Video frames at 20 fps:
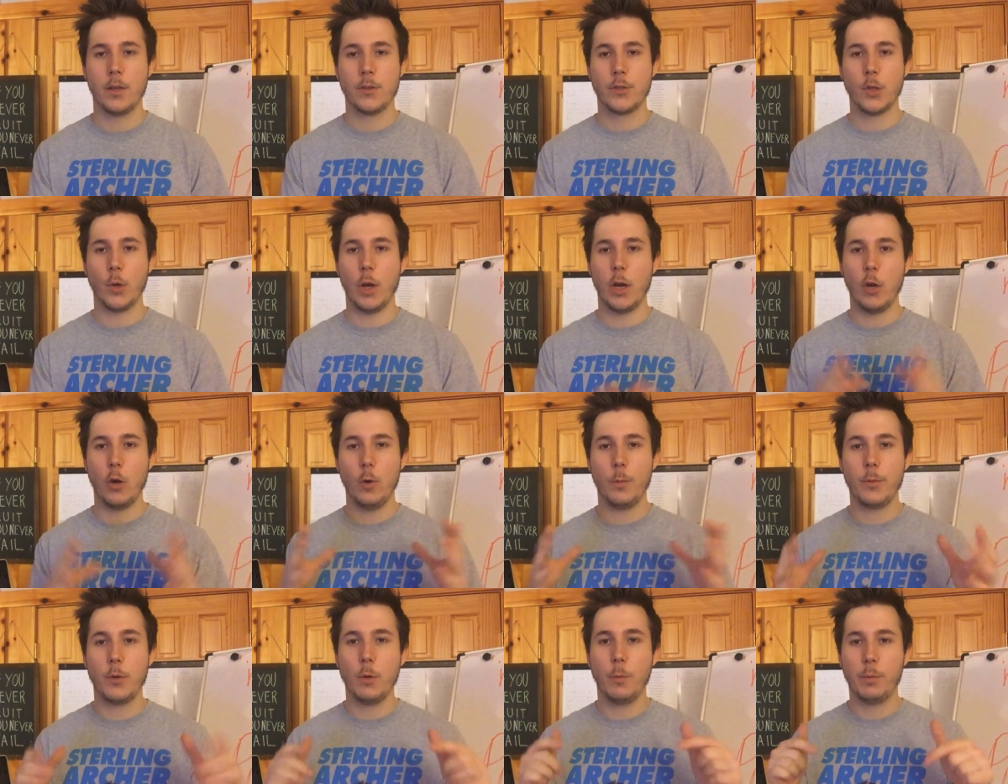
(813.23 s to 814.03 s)
So I
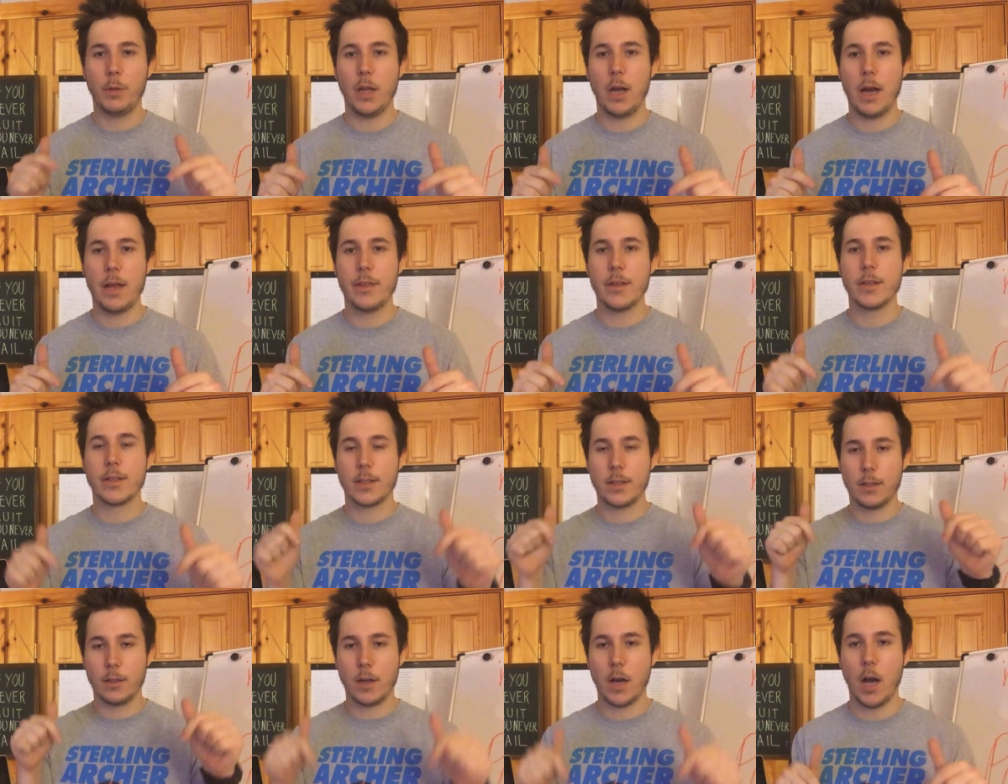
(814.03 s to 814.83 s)
hope you apply
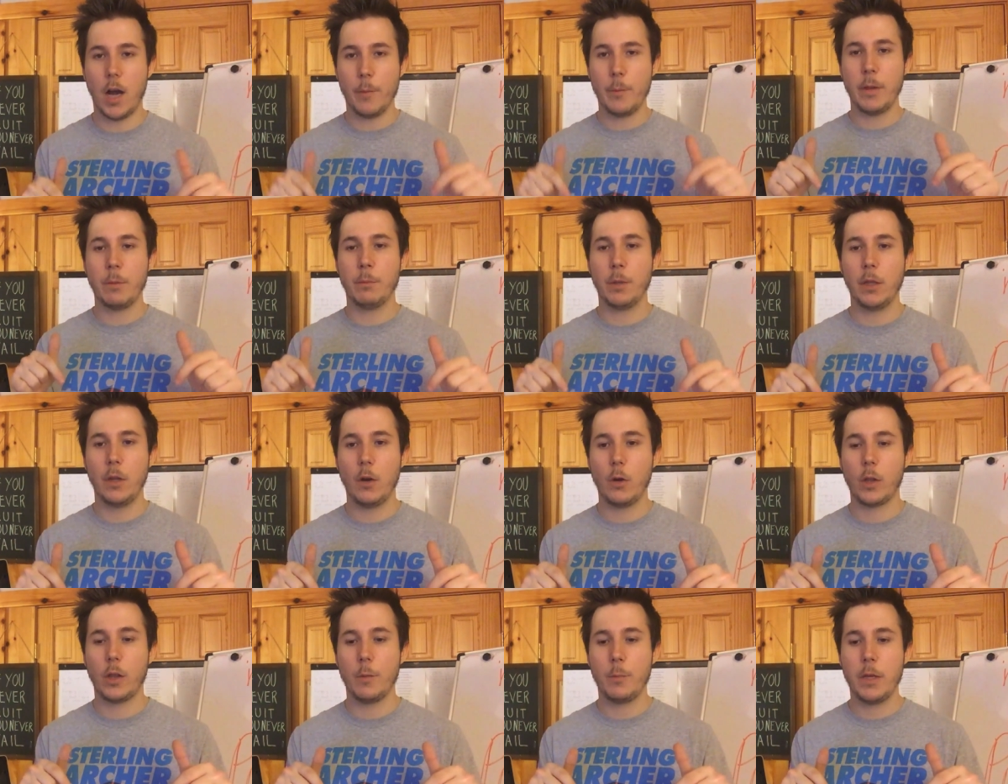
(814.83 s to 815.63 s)
this. Comment
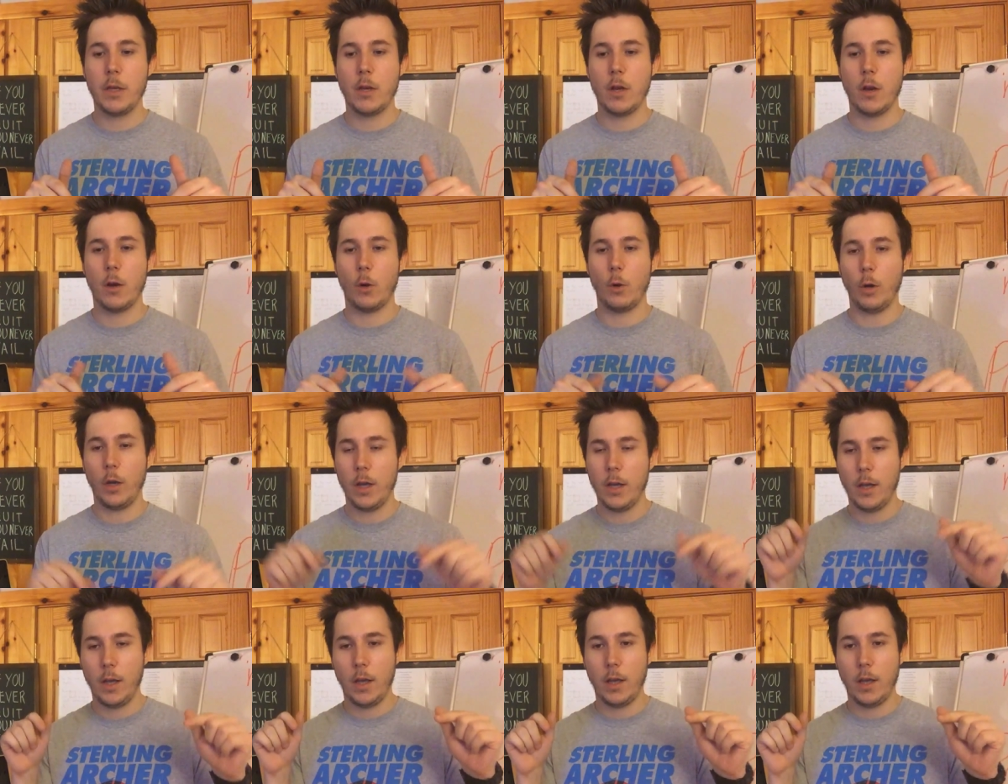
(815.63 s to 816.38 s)
below and let me know